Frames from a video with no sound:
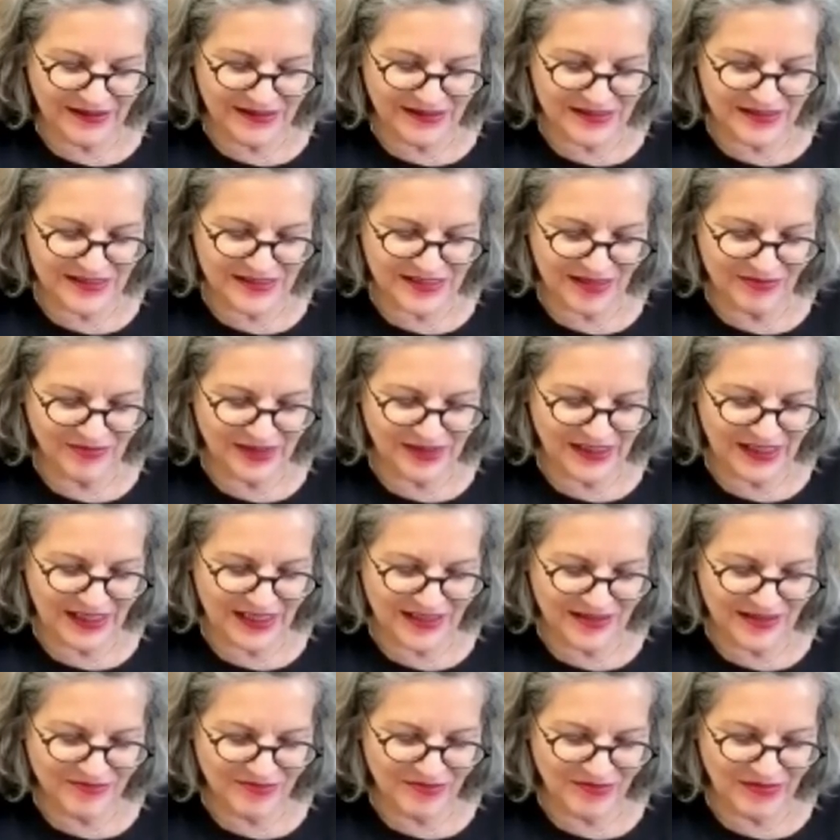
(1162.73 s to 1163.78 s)

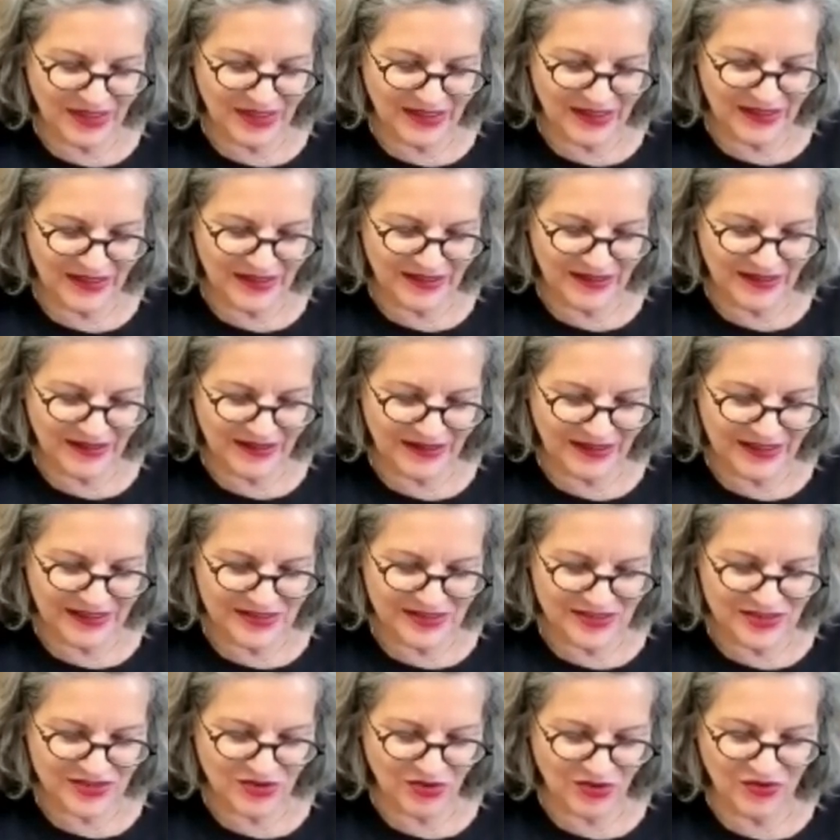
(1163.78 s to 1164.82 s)
sometime I
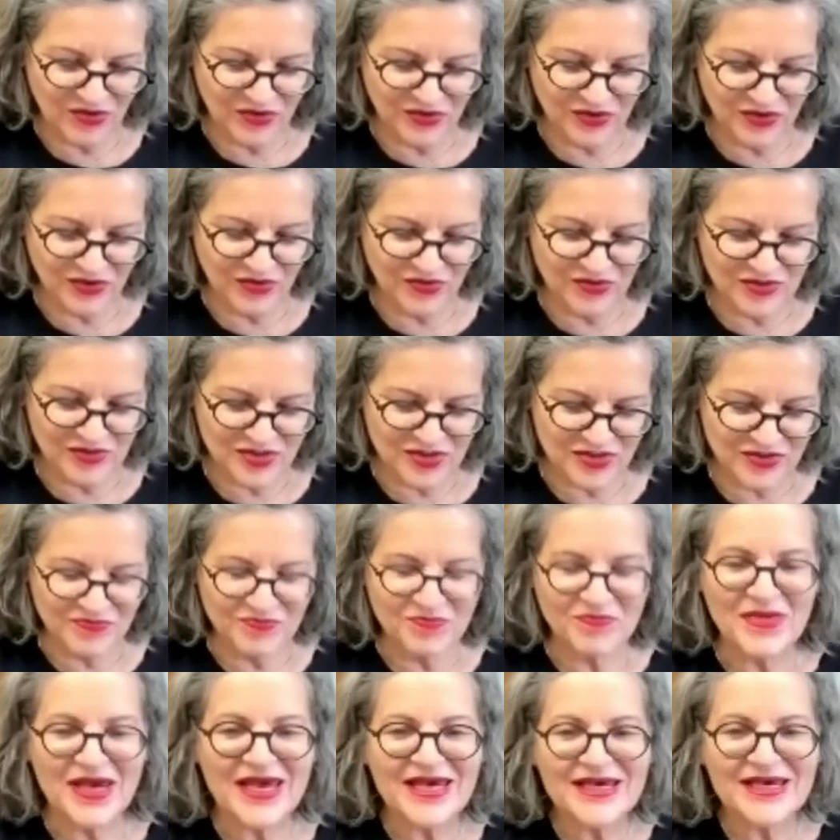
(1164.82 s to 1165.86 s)
thought
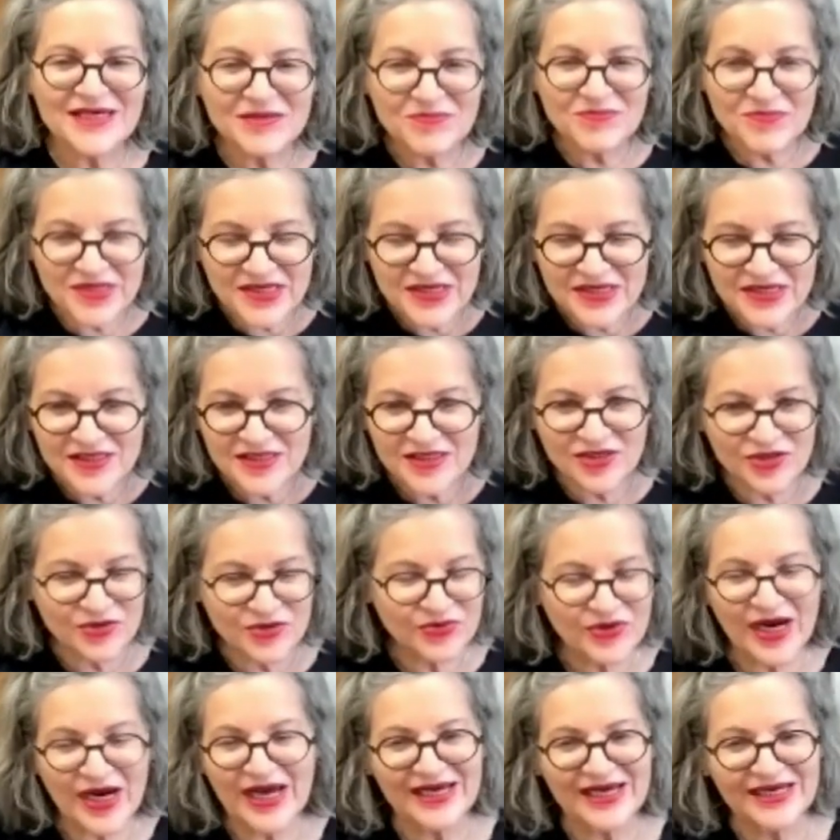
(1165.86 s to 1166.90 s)
also maybe
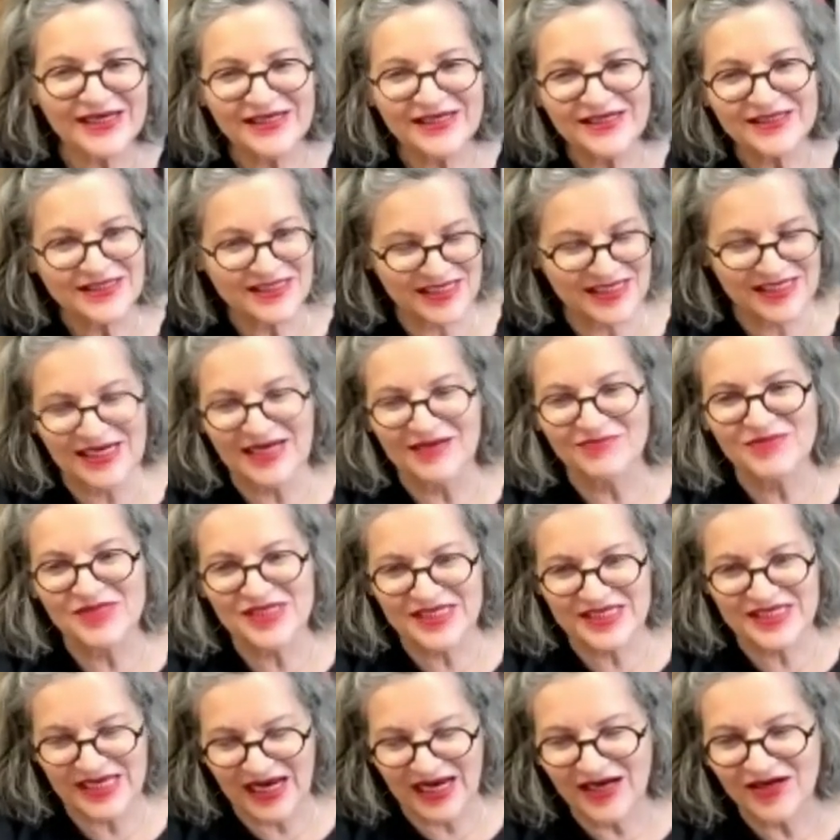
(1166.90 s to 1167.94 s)
you added some
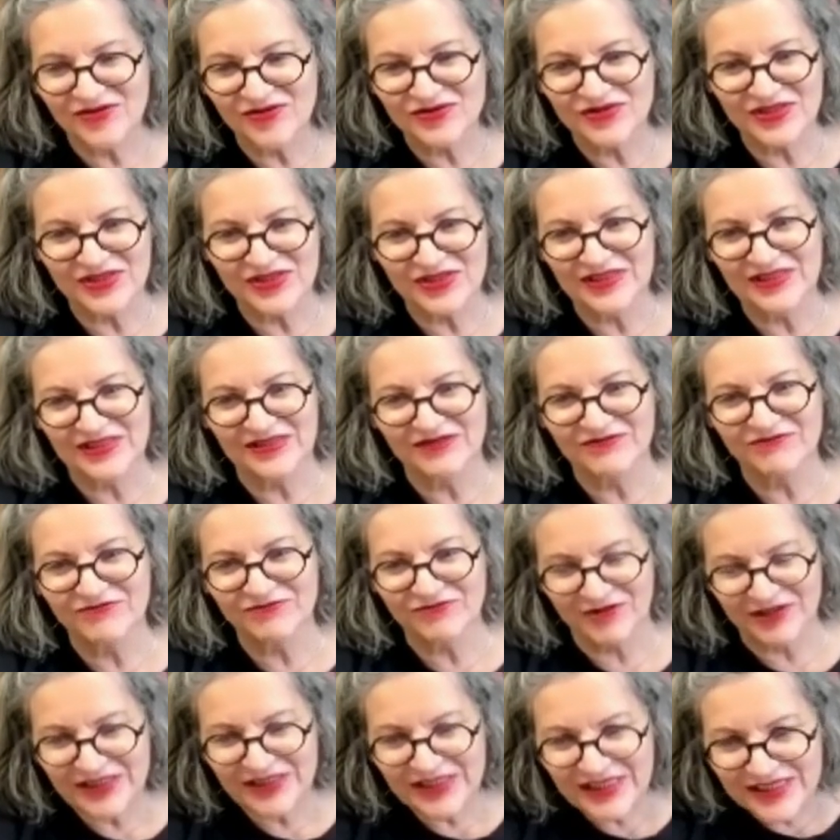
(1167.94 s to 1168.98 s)
sound
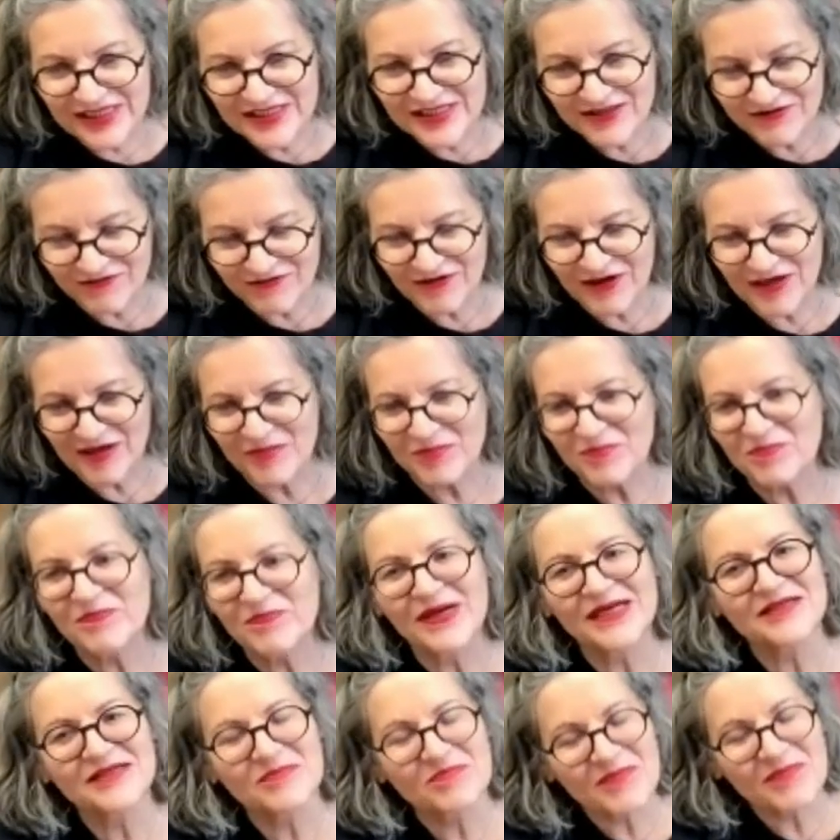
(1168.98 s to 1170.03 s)
for this film,
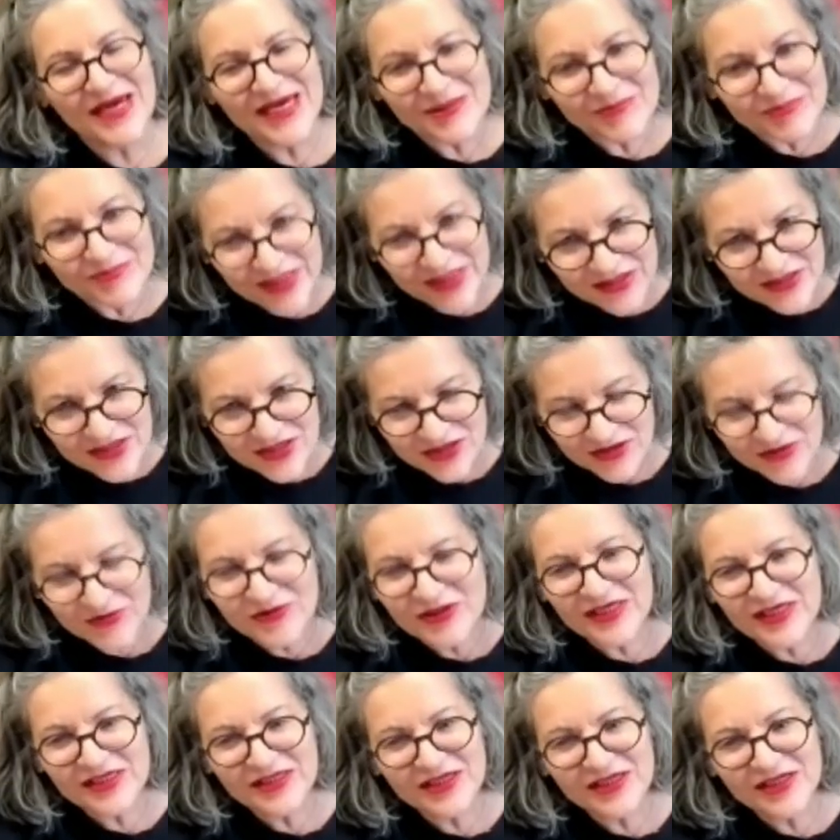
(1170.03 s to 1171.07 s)
but maybe it's
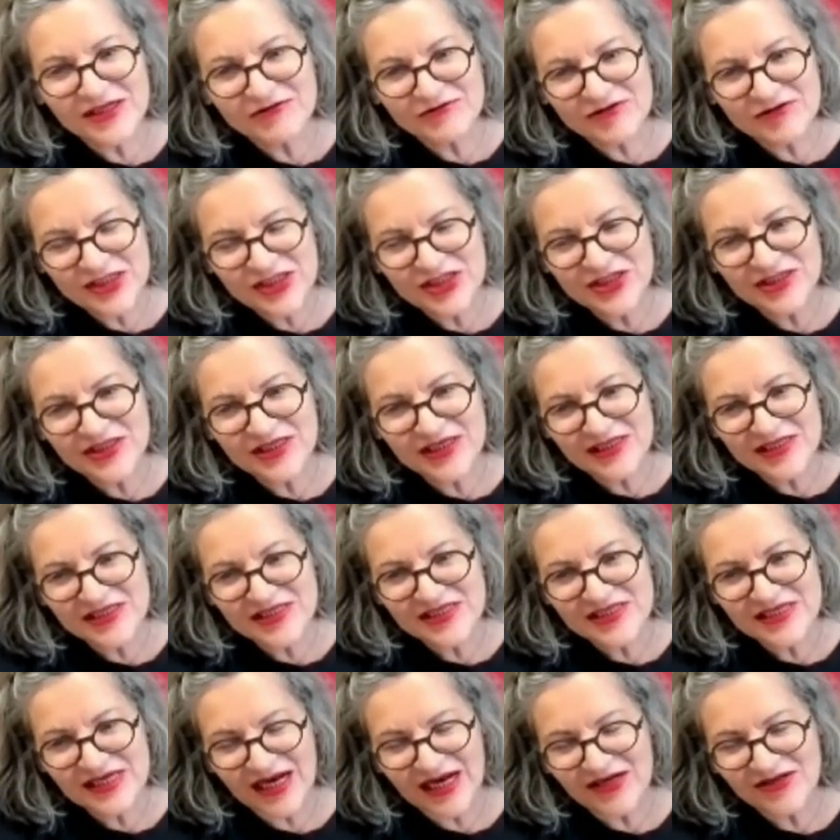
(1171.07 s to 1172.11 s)
only the original
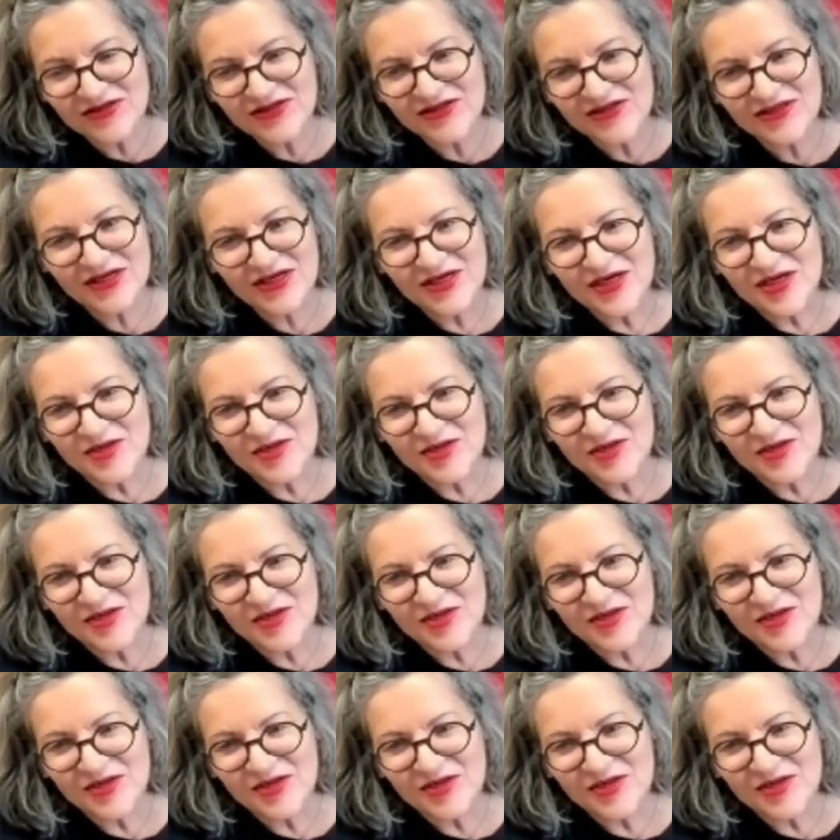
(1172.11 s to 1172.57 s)
sound.